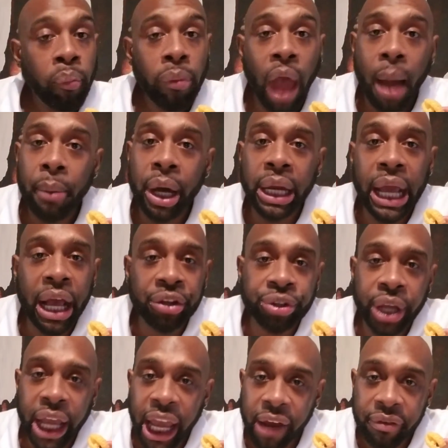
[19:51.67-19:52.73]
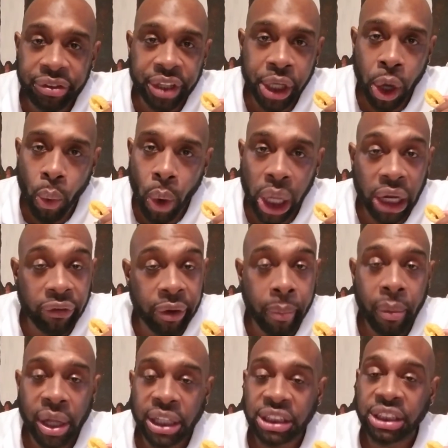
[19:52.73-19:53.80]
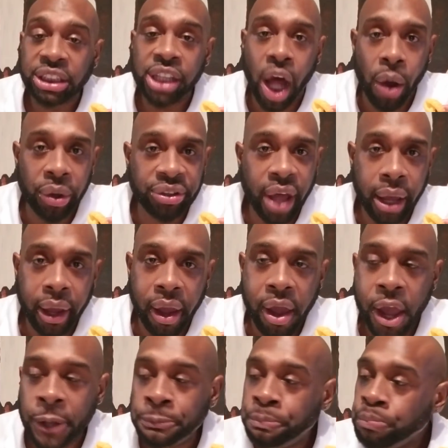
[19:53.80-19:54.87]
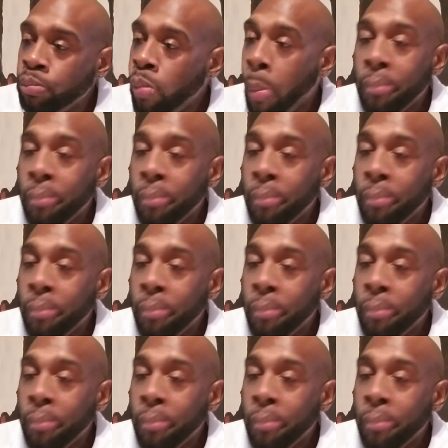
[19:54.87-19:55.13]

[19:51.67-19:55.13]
I'm going to answer every single one of them as long as I can.